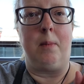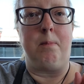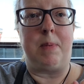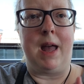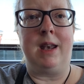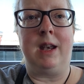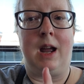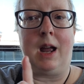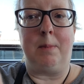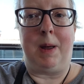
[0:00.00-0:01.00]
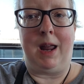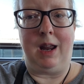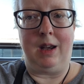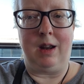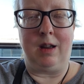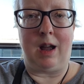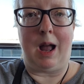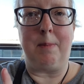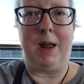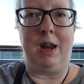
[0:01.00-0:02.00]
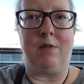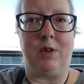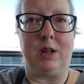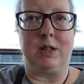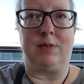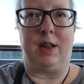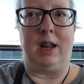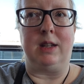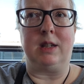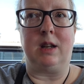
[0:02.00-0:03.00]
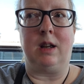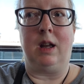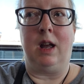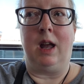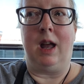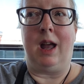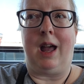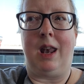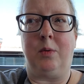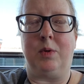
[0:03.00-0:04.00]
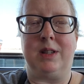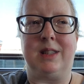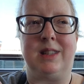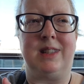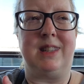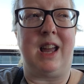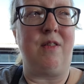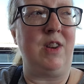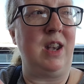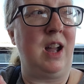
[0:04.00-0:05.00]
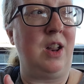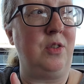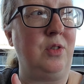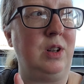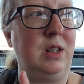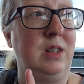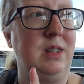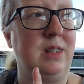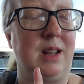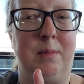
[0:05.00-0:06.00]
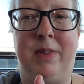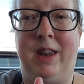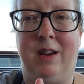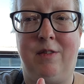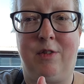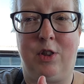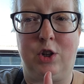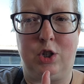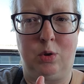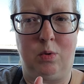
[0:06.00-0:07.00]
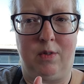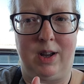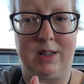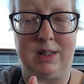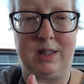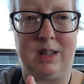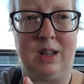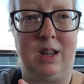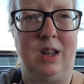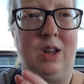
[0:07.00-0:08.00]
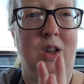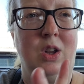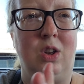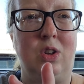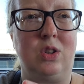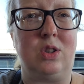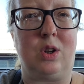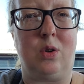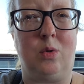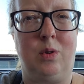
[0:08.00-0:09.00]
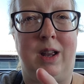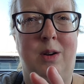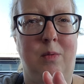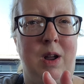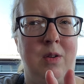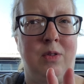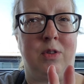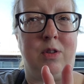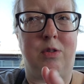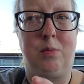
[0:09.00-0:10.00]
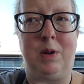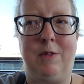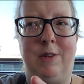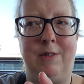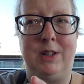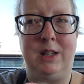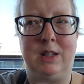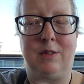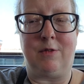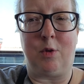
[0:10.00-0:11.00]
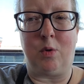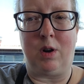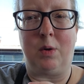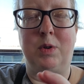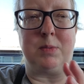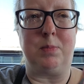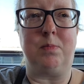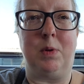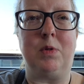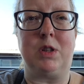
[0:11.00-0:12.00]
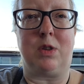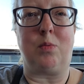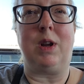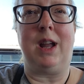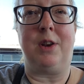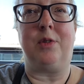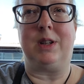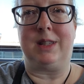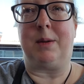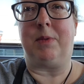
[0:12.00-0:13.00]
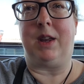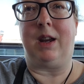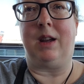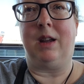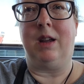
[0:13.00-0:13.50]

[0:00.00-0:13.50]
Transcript: Ben and I paid, I paid for this flight, and it was seven hundred something for the two of us. So like around the three fifty to four, it was it was three hundred something,